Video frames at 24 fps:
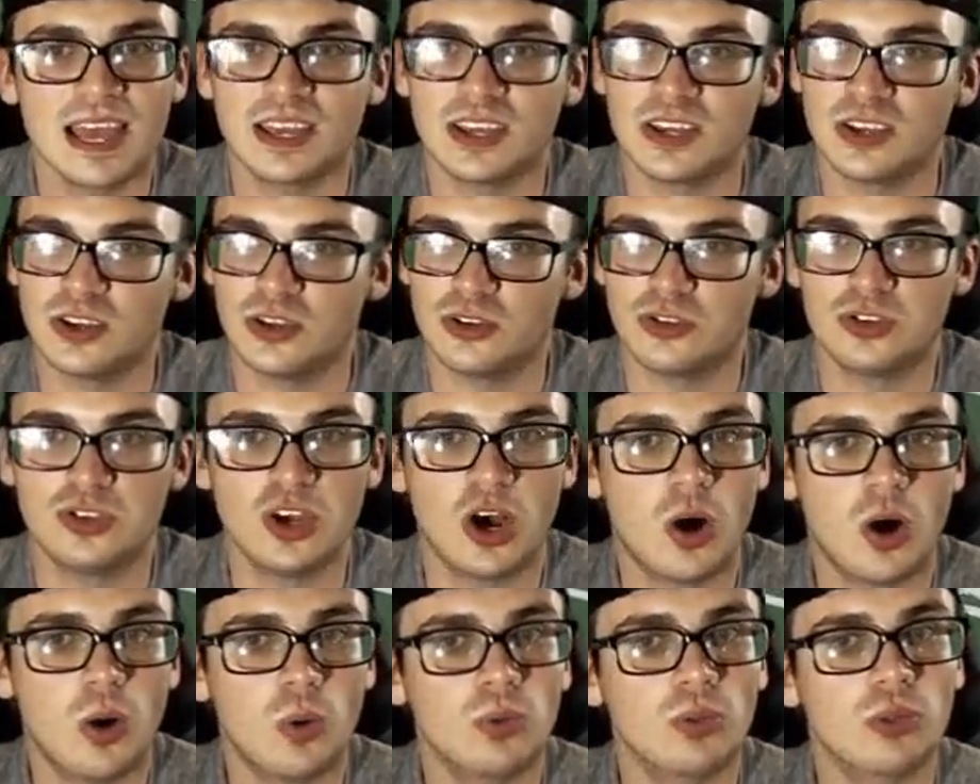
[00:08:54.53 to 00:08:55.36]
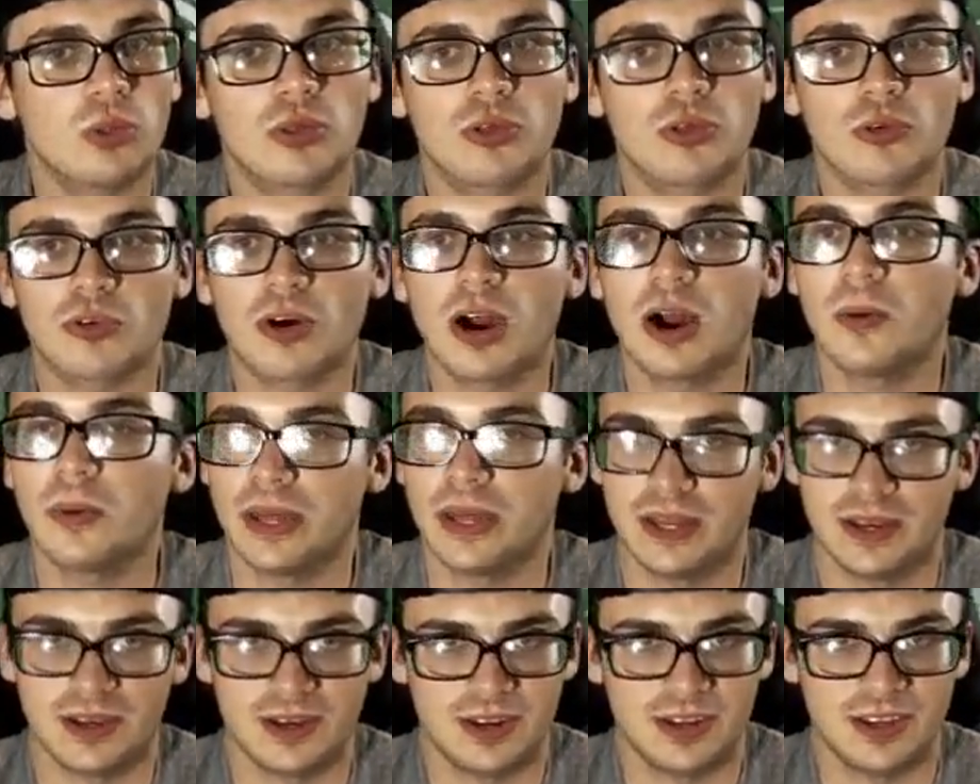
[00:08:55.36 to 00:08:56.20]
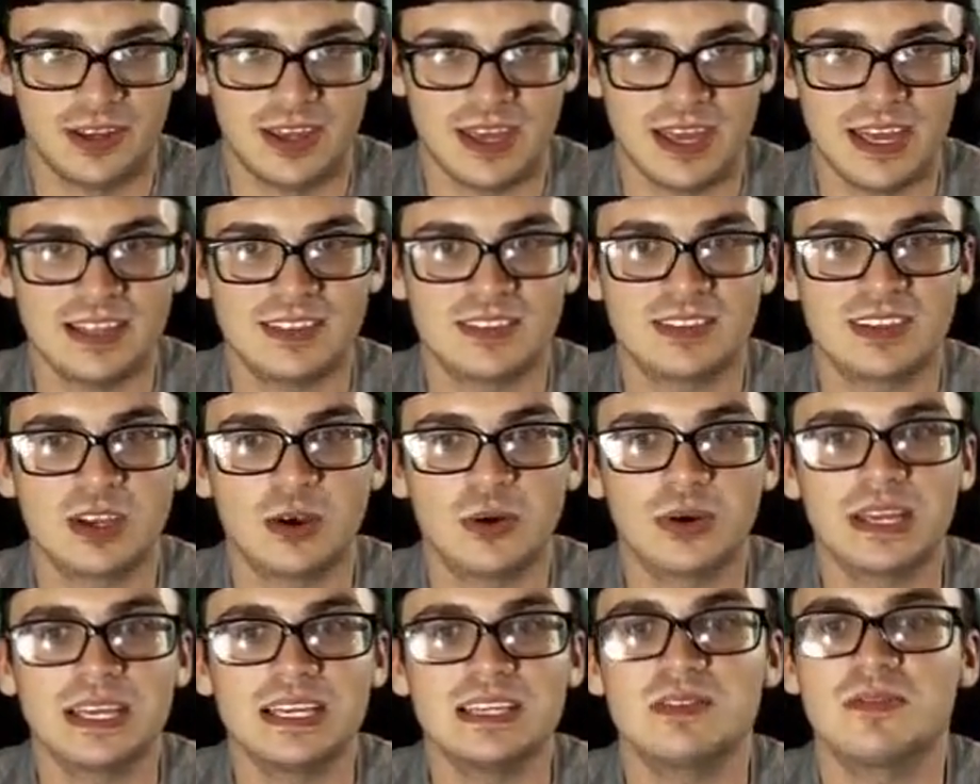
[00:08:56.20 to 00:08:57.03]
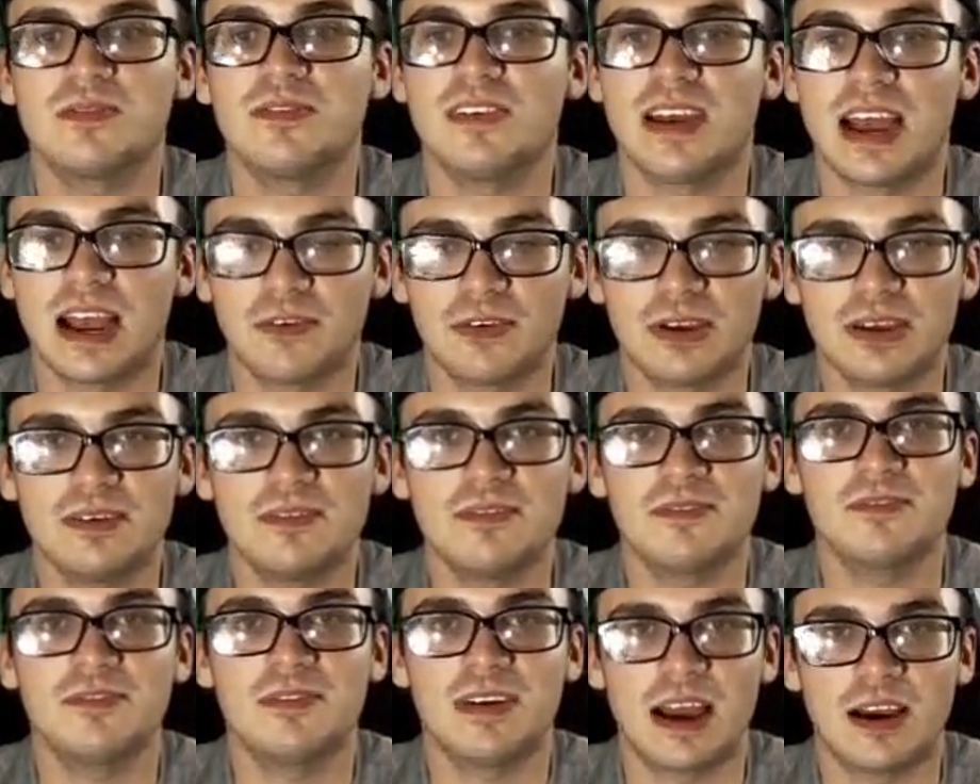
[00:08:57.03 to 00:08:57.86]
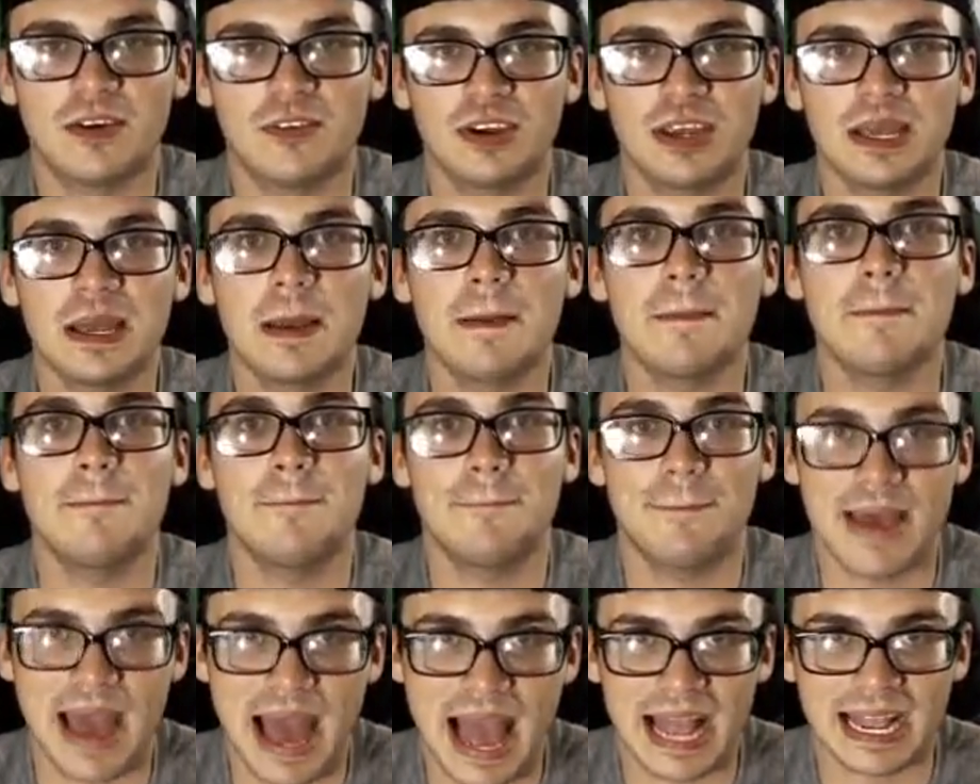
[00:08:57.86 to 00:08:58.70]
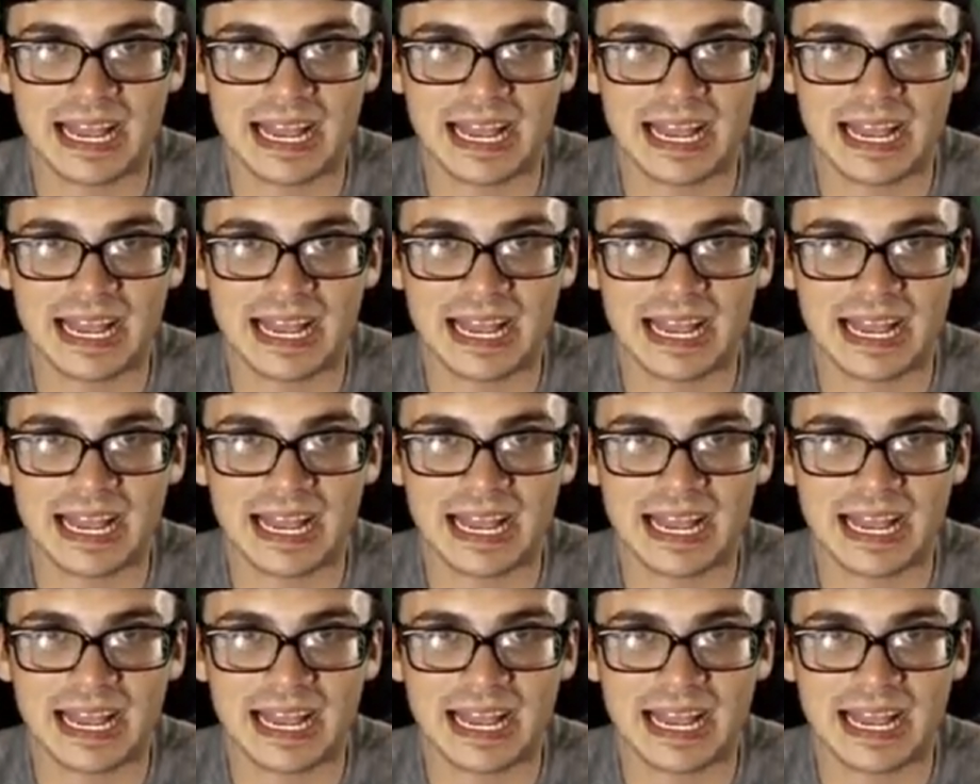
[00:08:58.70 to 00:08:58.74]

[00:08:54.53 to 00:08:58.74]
You don't throw it until he's very, very back